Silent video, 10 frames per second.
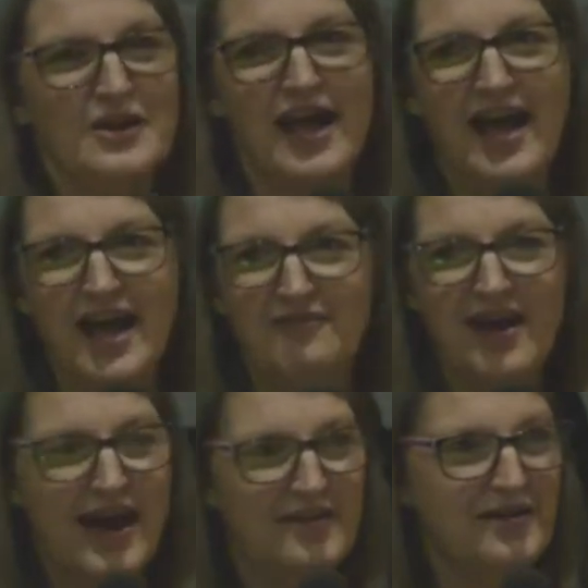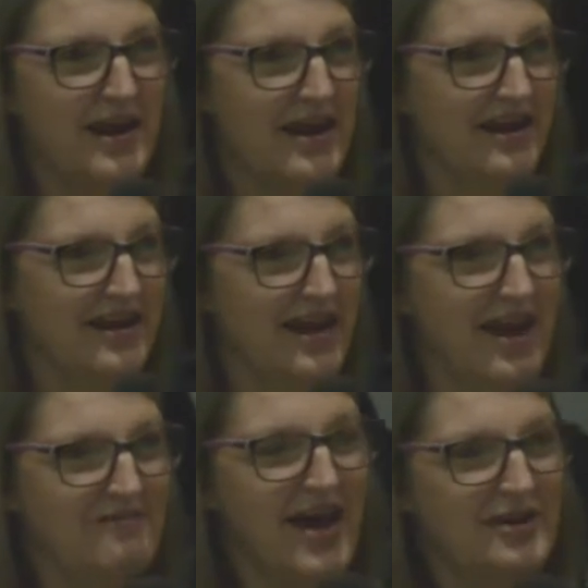have
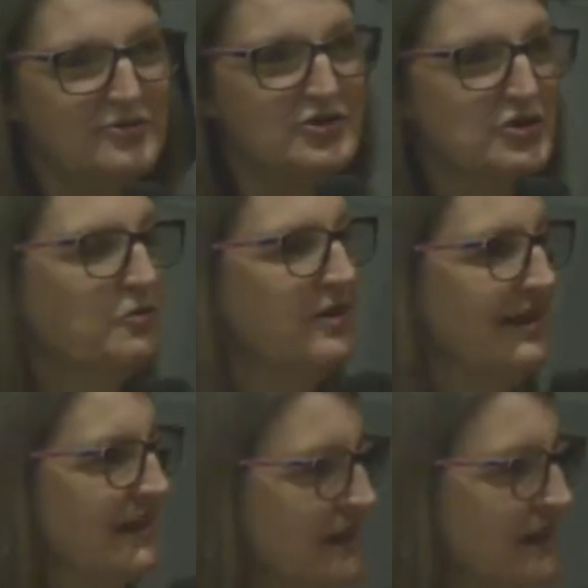had your children in